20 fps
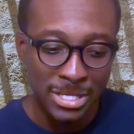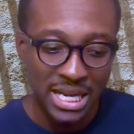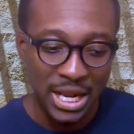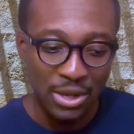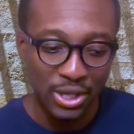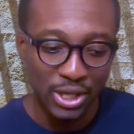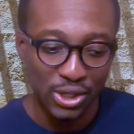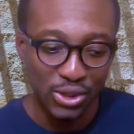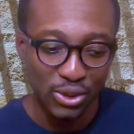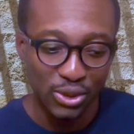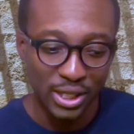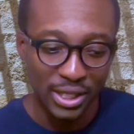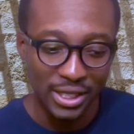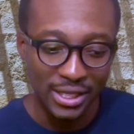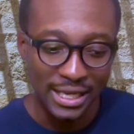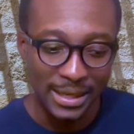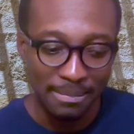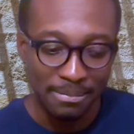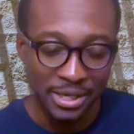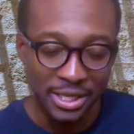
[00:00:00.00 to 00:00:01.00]
Now let's look at
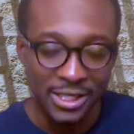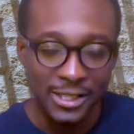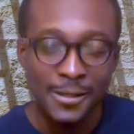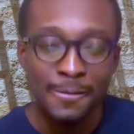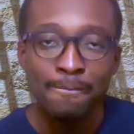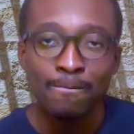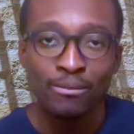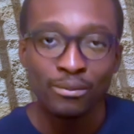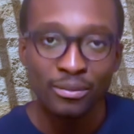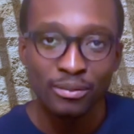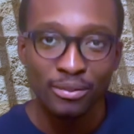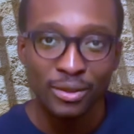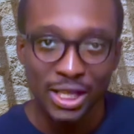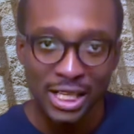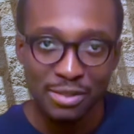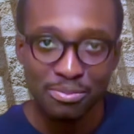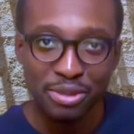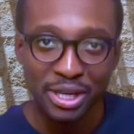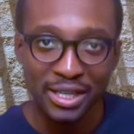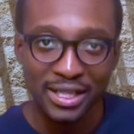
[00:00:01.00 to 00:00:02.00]
the numbers.
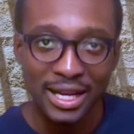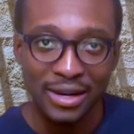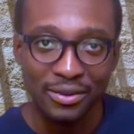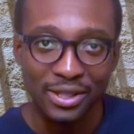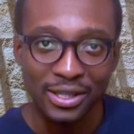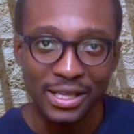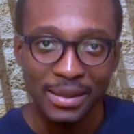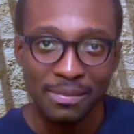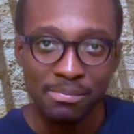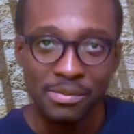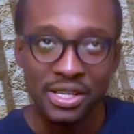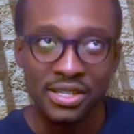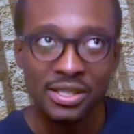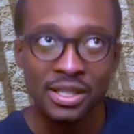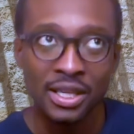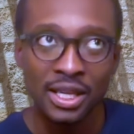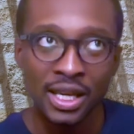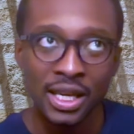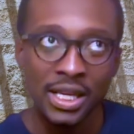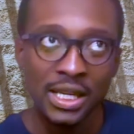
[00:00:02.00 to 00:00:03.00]
Let's break down the
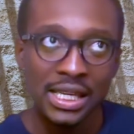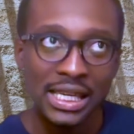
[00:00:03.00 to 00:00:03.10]
numbers.